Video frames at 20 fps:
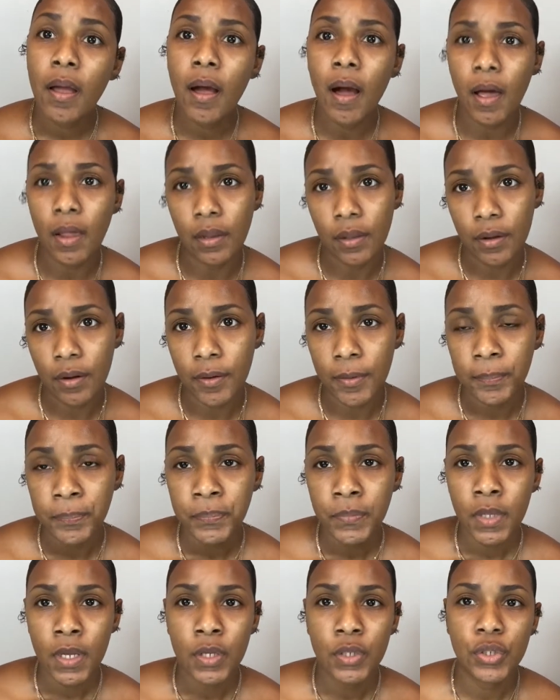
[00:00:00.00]
color.
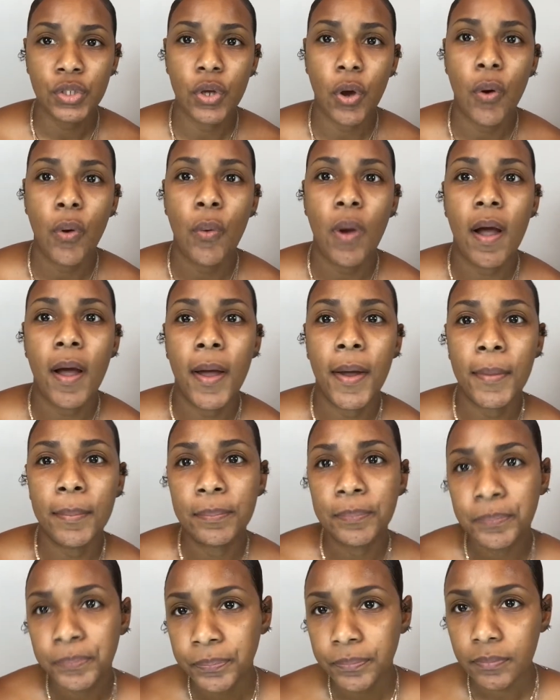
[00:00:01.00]
So
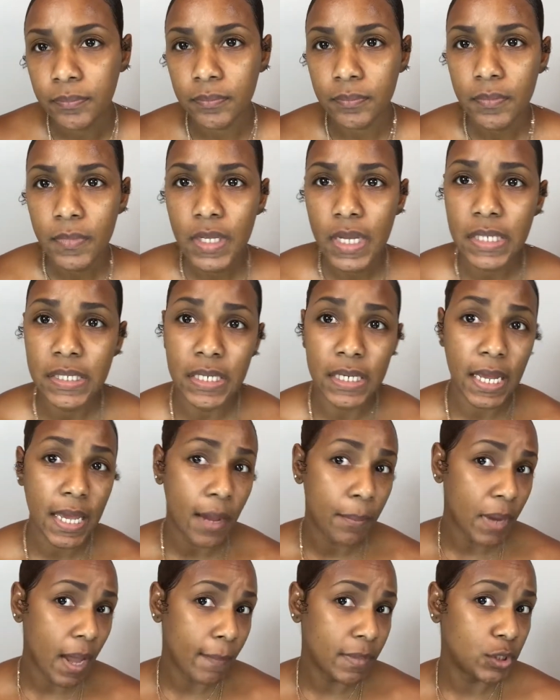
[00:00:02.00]
today
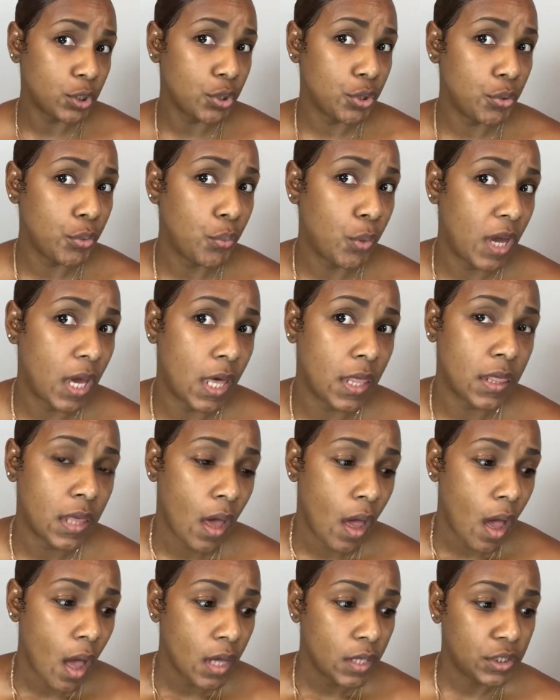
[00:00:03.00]
I'm coming to you with
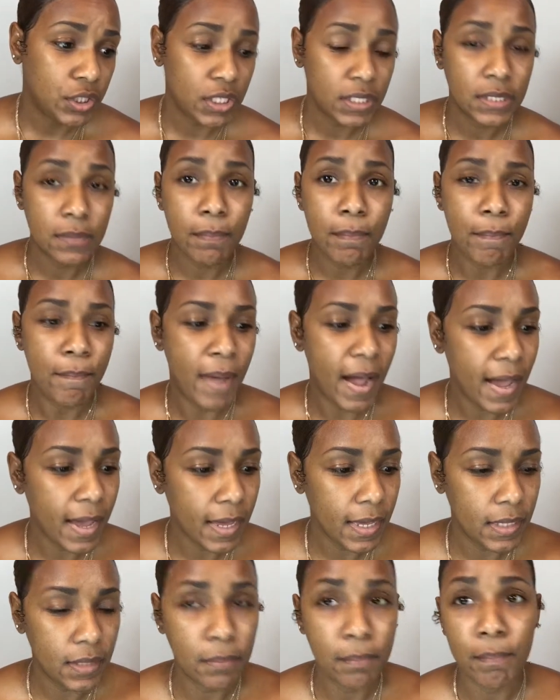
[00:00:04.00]
just
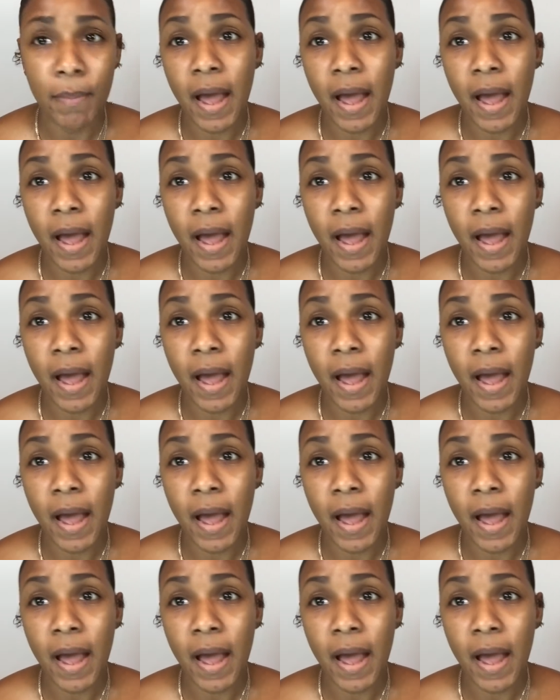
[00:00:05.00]
my